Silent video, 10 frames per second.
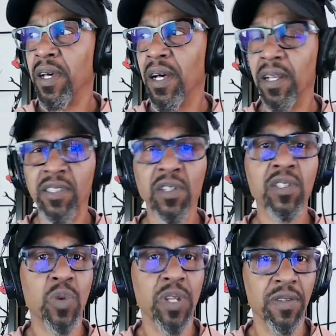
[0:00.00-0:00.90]
Tilda
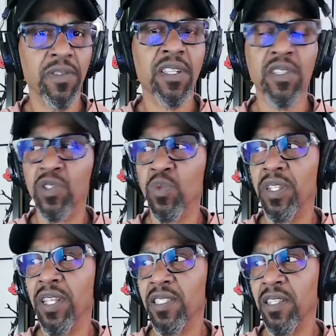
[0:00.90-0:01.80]

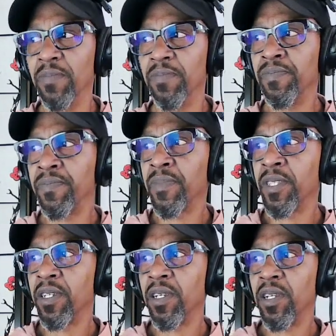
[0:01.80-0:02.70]
Swinton, that's it.
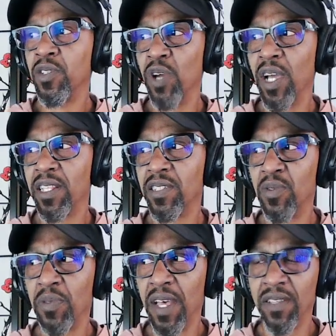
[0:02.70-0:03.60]
Dracula
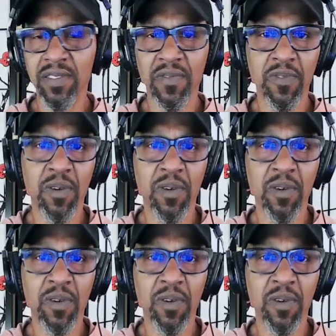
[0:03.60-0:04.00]
2000